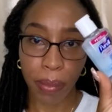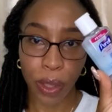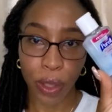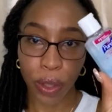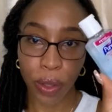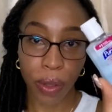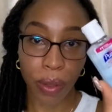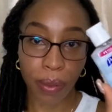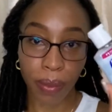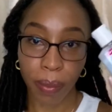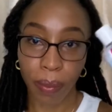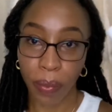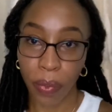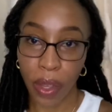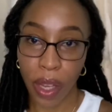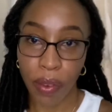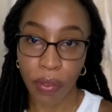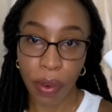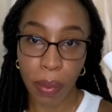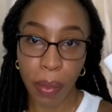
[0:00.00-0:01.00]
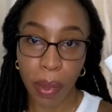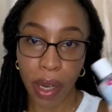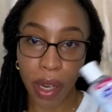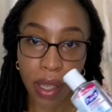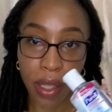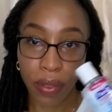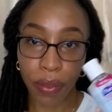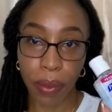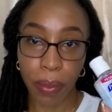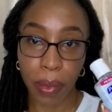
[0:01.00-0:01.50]
sure everybody
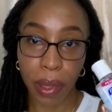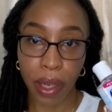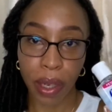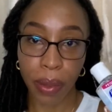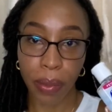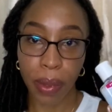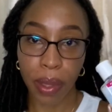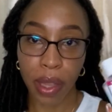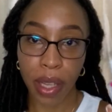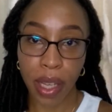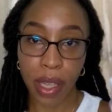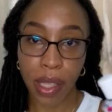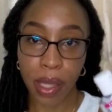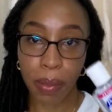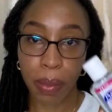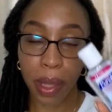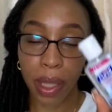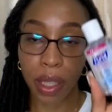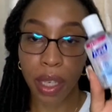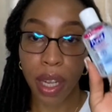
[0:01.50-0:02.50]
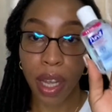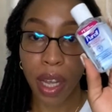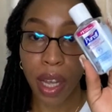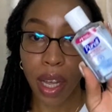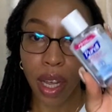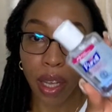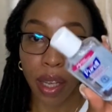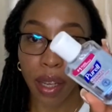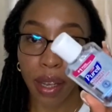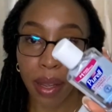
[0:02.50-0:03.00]
is familiar with this, but
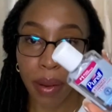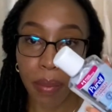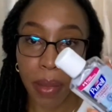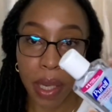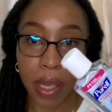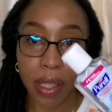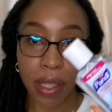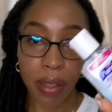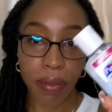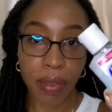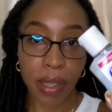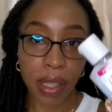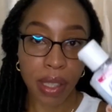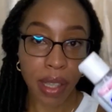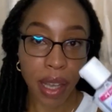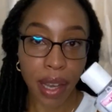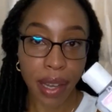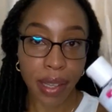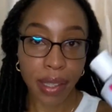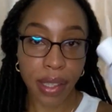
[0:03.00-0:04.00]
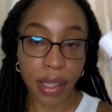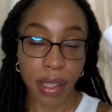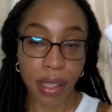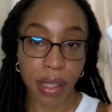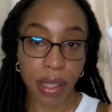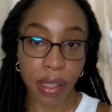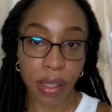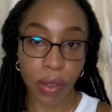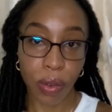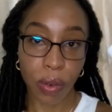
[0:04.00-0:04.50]
again, because of the size, this
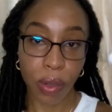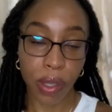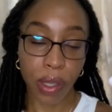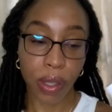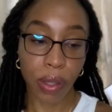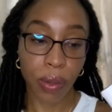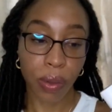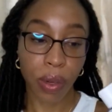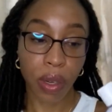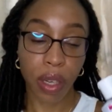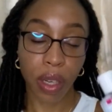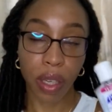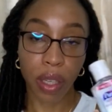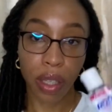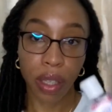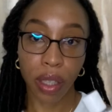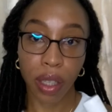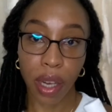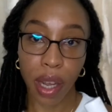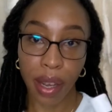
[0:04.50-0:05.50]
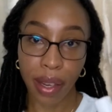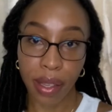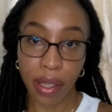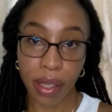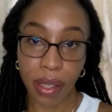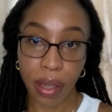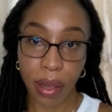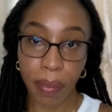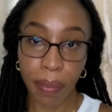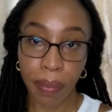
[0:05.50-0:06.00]
is also a good
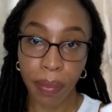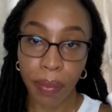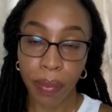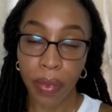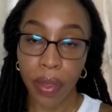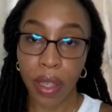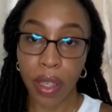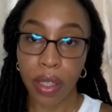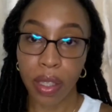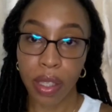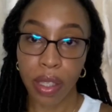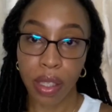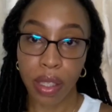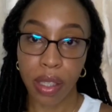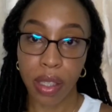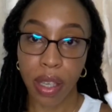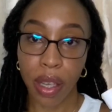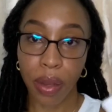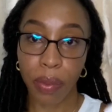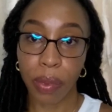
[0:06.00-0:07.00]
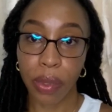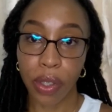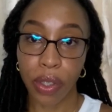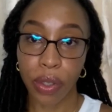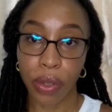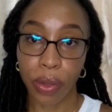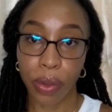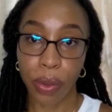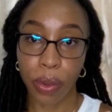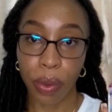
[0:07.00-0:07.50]
item to take with
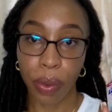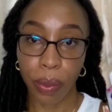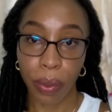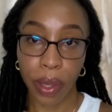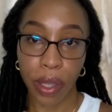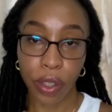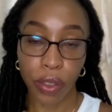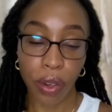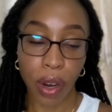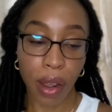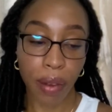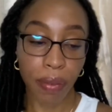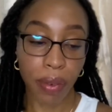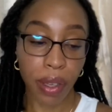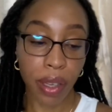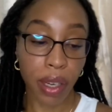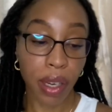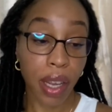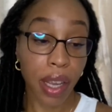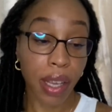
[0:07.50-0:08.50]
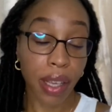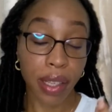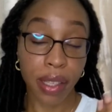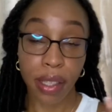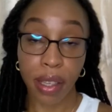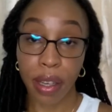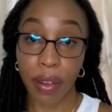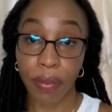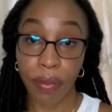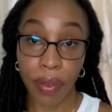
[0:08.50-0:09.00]
you when traveling. It's
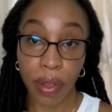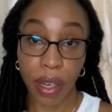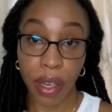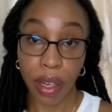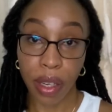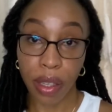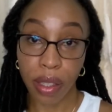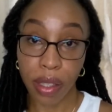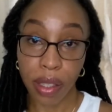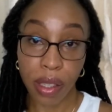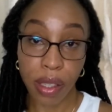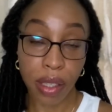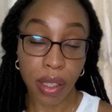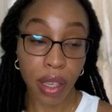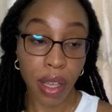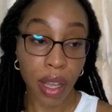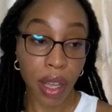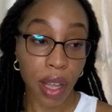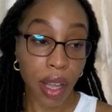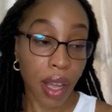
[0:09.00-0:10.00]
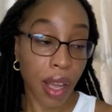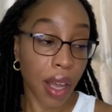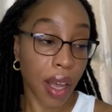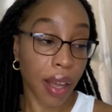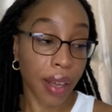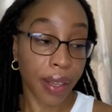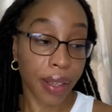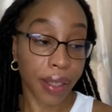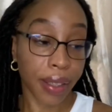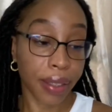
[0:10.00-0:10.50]
convenient
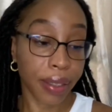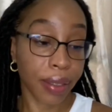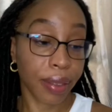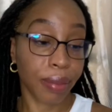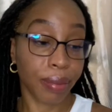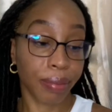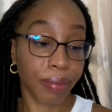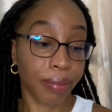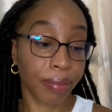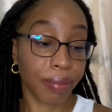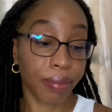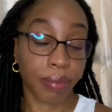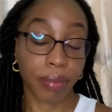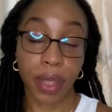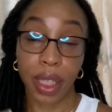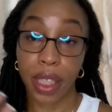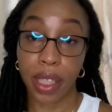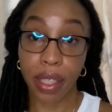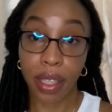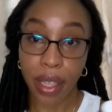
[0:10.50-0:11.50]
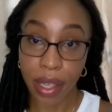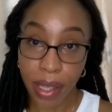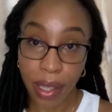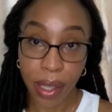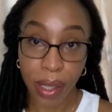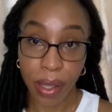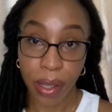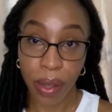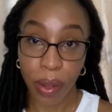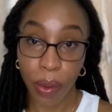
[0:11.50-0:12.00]
and it does
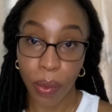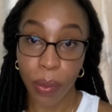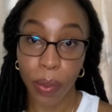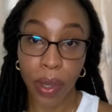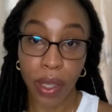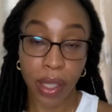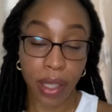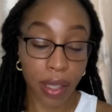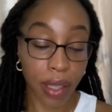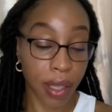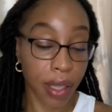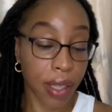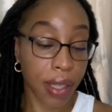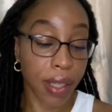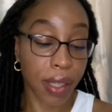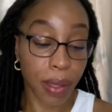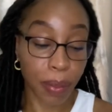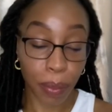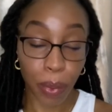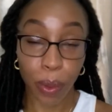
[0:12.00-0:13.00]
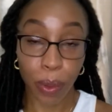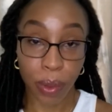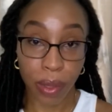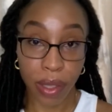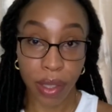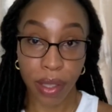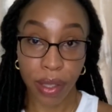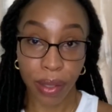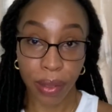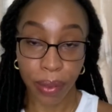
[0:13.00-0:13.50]
what it's supposed
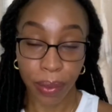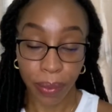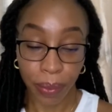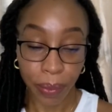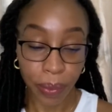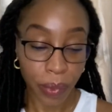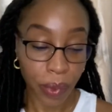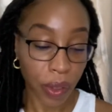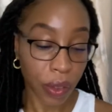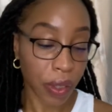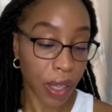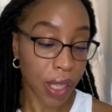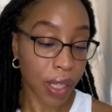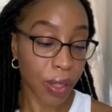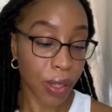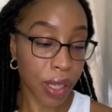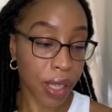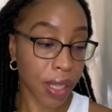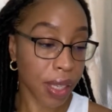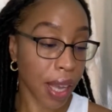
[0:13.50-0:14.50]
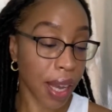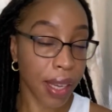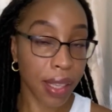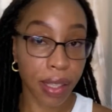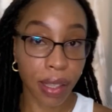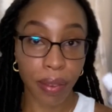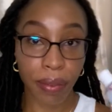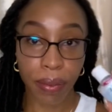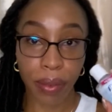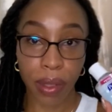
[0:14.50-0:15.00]
to do, right? So the size
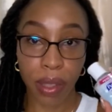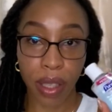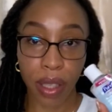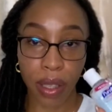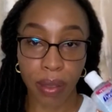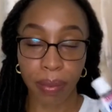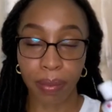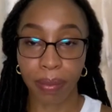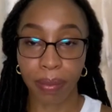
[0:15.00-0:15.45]
of the,